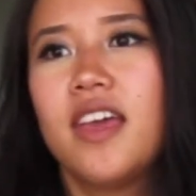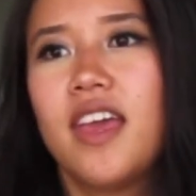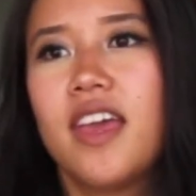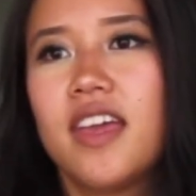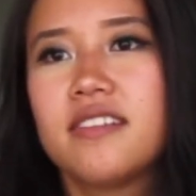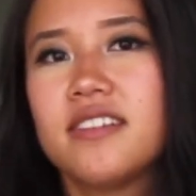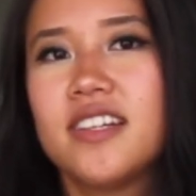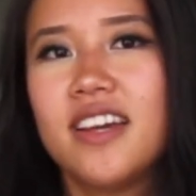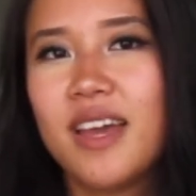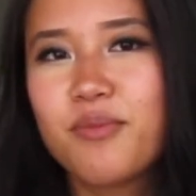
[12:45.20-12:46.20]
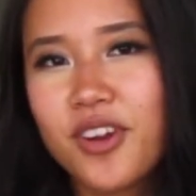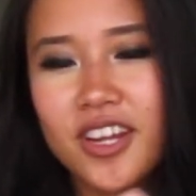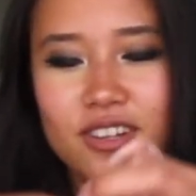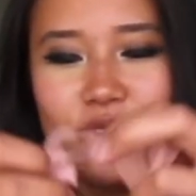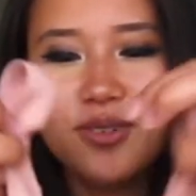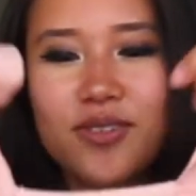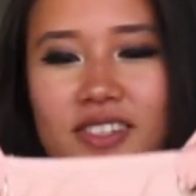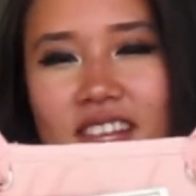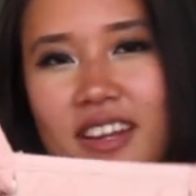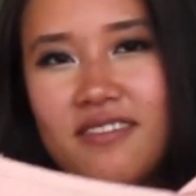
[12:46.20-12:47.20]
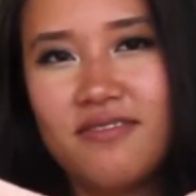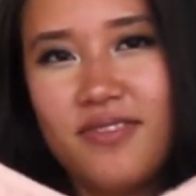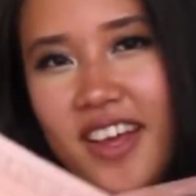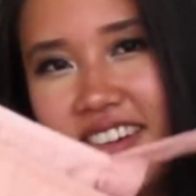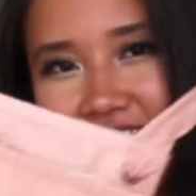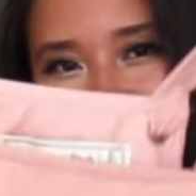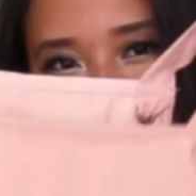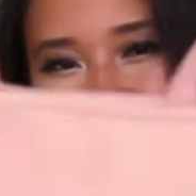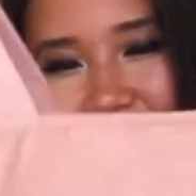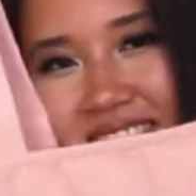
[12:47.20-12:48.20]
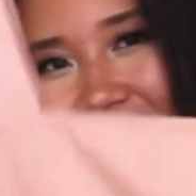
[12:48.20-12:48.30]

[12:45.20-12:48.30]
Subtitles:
and I'm wearing clothes that flatters them.